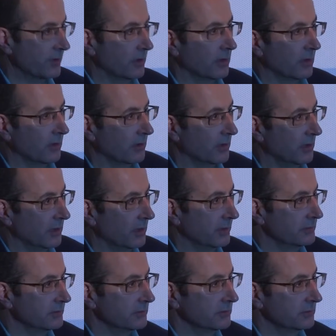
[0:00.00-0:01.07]

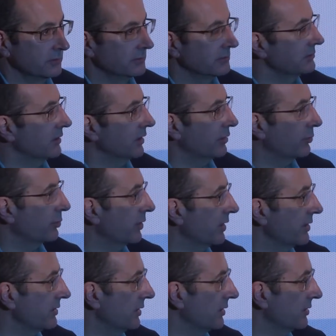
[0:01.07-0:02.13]
our
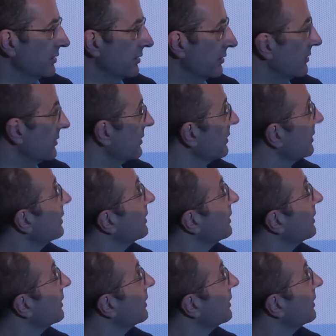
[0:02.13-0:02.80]
enterprise data centers.